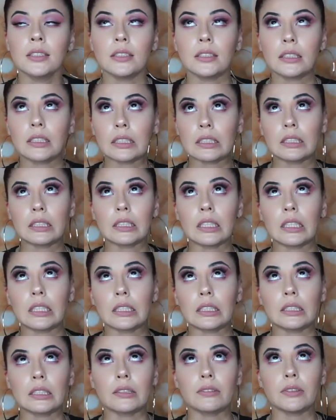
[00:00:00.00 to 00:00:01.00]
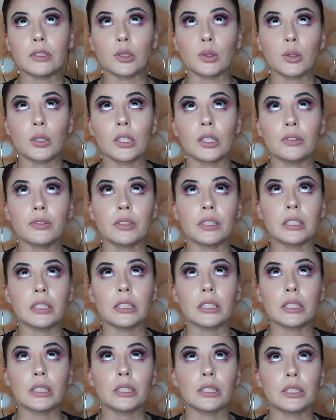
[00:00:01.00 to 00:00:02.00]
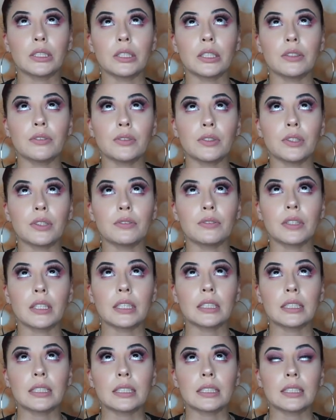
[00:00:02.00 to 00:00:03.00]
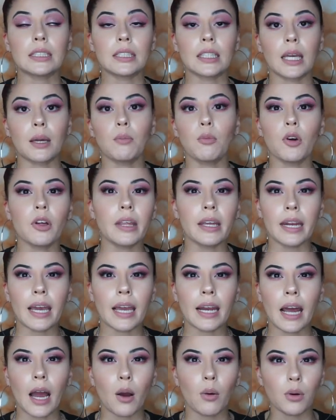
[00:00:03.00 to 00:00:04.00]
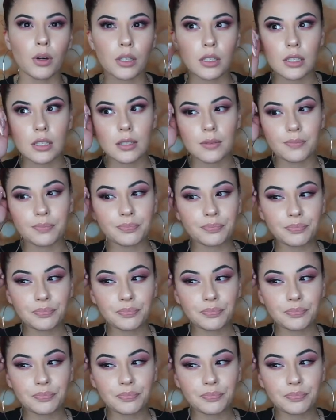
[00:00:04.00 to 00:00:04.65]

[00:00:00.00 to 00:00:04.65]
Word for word: this is 10, 11, 12, 1, 2, 3, 4, 5, 6, like more than 8 hours.